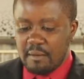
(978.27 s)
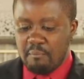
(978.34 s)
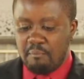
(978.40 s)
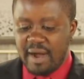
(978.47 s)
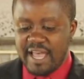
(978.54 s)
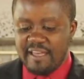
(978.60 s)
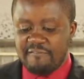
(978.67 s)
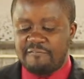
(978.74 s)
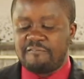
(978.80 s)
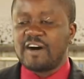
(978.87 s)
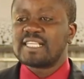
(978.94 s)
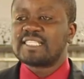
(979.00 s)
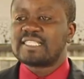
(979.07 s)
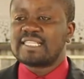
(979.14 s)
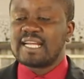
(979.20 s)
by
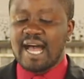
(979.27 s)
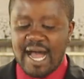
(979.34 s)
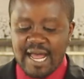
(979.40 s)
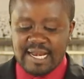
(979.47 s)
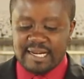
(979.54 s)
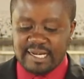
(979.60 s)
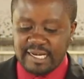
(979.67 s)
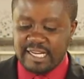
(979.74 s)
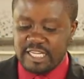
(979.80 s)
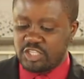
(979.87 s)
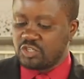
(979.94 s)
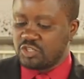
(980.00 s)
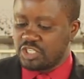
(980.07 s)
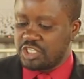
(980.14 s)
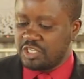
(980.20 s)
first-hand
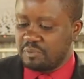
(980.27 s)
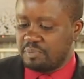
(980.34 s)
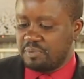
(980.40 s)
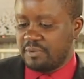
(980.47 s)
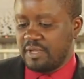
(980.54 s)
relationship